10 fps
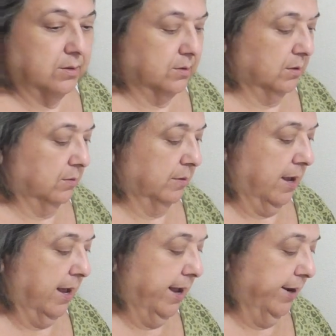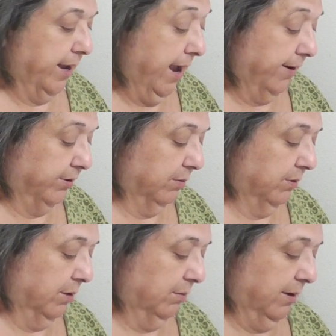So I don't
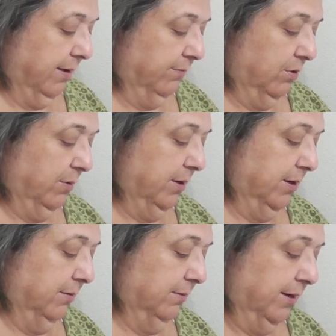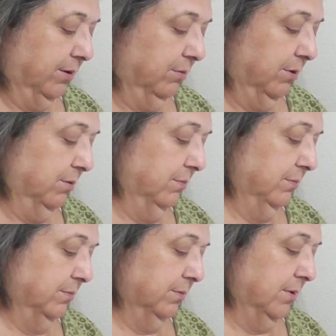know. I have no idea. I don't know.
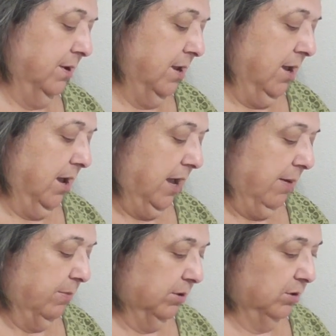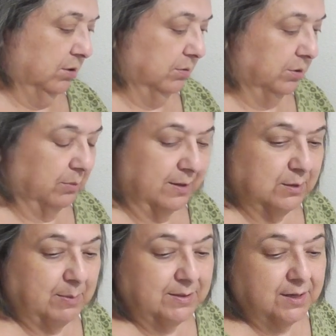I'm going to do what the
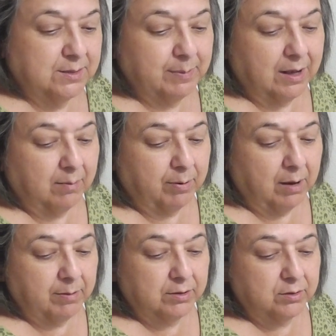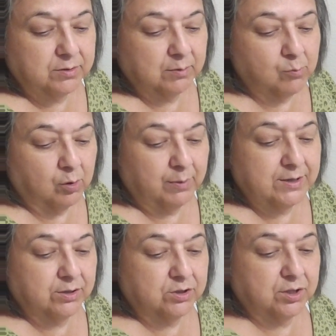recipe says, but I'll probably do some more
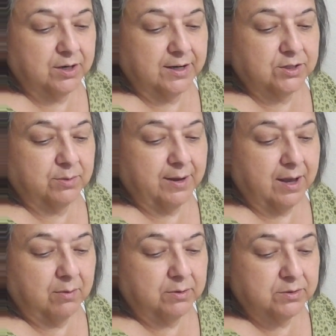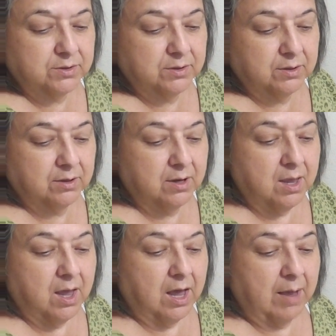research in the next 3 hours.
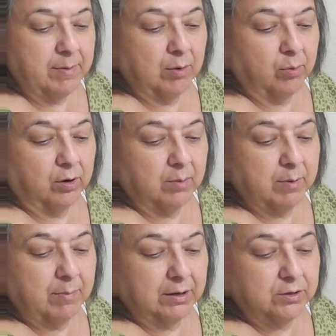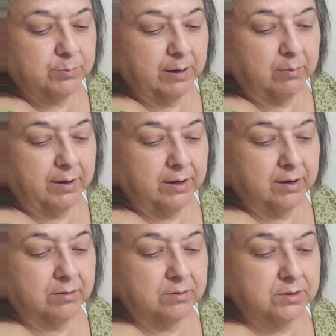I'm at work. I'm on my lunch break right
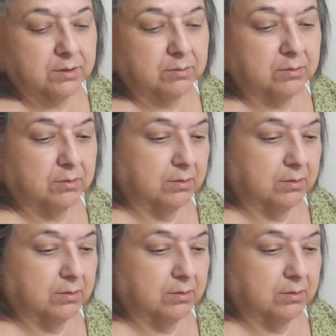now, so.